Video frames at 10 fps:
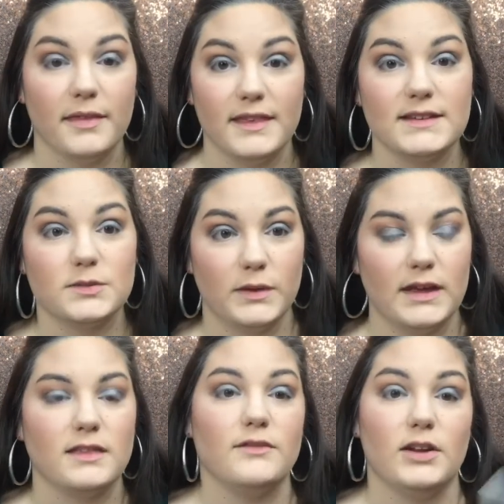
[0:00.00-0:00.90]
This
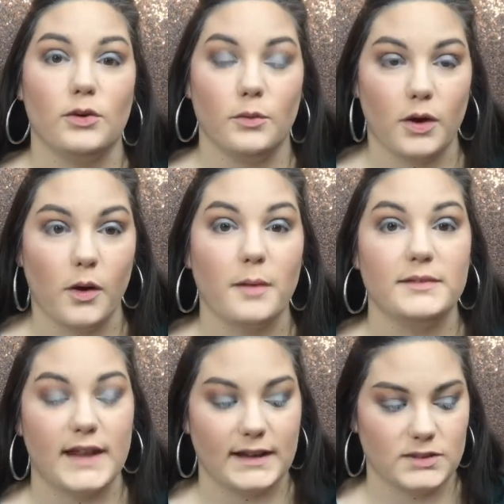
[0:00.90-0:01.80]
week, the video will go up
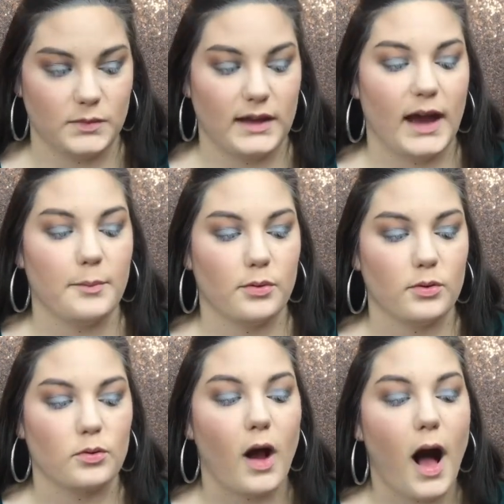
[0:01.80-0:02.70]
next week. I
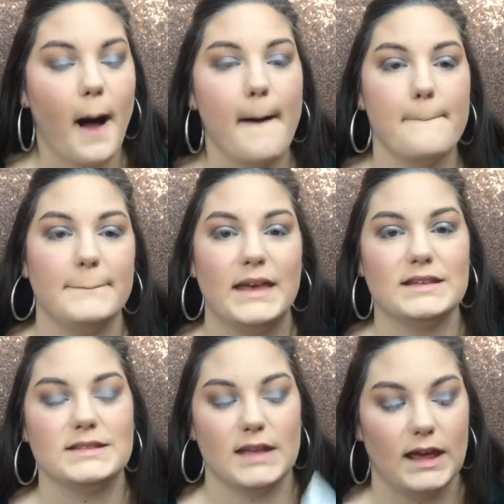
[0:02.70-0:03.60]

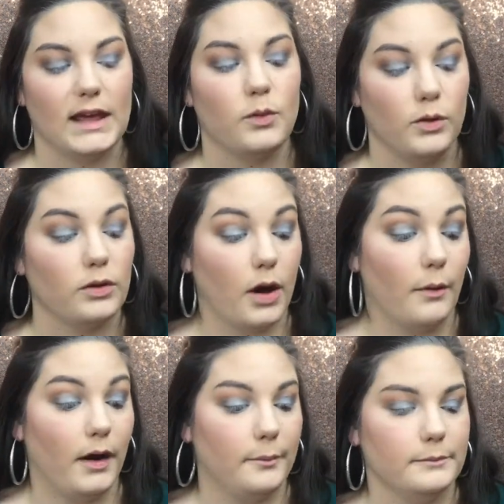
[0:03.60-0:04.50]
promise it will go
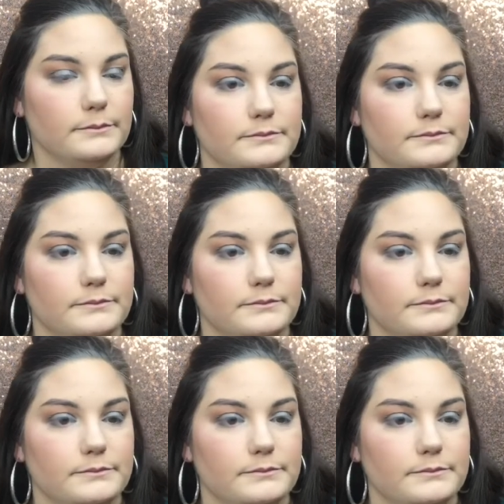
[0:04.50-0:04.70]
up.